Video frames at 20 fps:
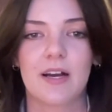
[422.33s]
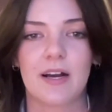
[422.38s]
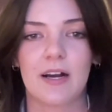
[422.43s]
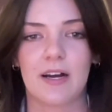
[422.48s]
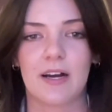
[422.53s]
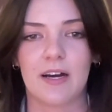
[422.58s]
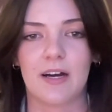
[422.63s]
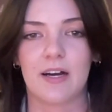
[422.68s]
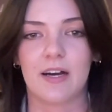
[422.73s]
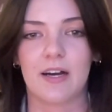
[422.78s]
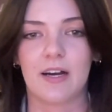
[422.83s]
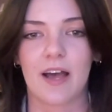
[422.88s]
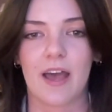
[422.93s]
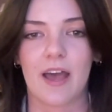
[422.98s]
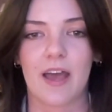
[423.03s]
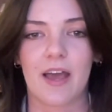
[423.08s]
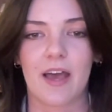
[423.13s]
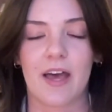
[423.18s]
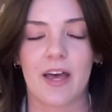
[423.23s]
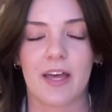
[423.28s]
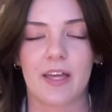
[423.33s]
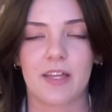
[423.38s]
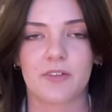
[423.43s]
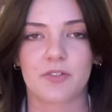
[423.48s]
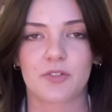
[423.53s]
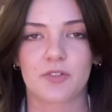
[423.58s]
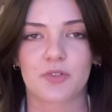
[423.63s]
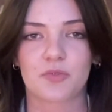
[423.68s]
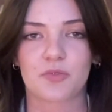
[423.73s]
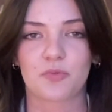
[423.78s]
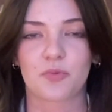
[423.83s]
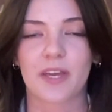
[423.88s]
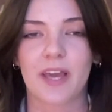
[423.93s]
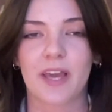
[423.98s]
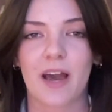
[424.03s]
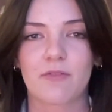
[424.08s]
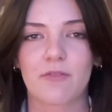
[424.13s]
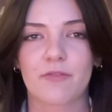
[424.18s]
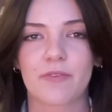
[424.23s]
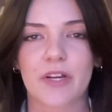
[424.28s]
And we
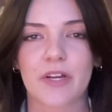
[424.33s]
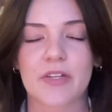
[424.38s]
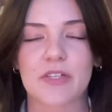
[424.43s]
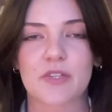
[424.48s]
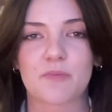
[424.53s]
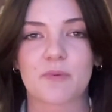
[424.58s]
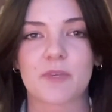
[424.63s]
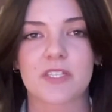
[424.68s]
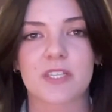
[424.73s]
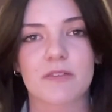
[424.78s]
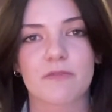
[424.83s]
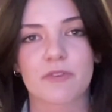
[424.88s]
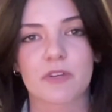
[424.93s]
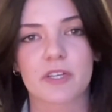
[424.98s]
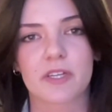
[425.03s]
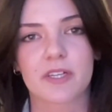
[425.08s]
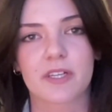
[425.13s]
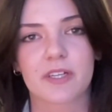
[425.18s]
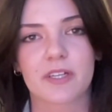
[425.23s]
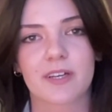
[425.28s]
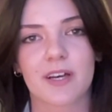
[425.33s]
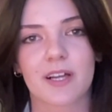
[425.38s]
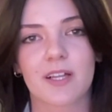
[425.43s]
have a very specific